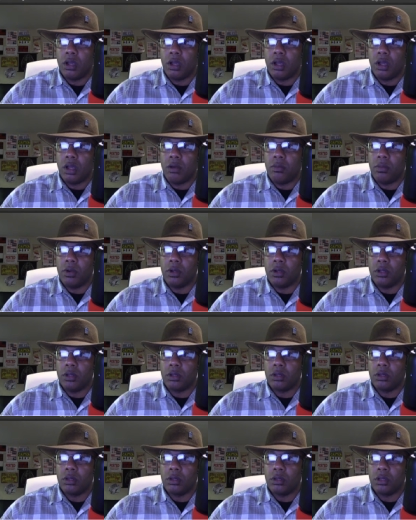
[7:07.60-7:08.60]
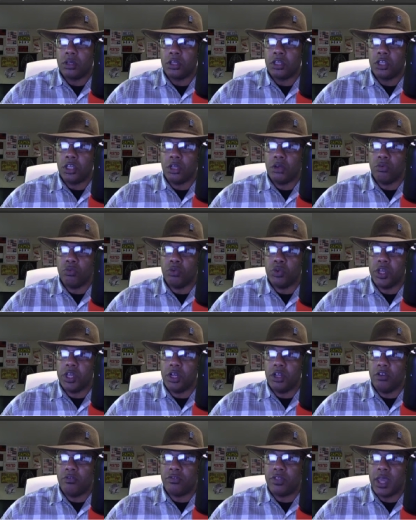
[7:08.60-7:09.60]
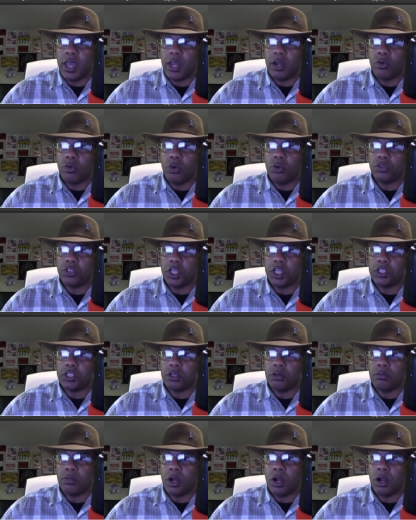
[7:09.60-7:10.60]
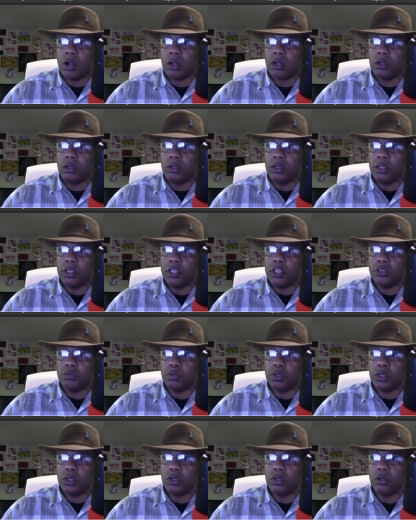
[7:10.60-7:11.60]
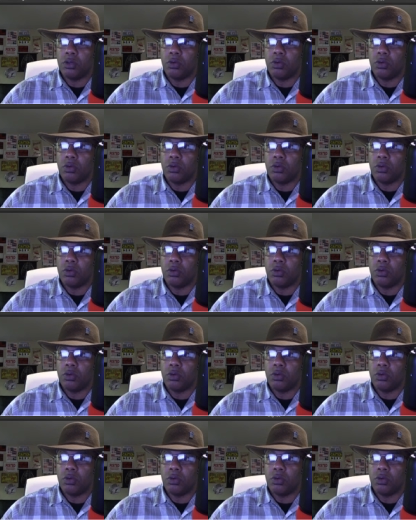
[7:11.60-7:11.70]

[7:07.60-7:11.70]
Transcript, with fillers: I'm going to get rid of that quotation mark Lisbon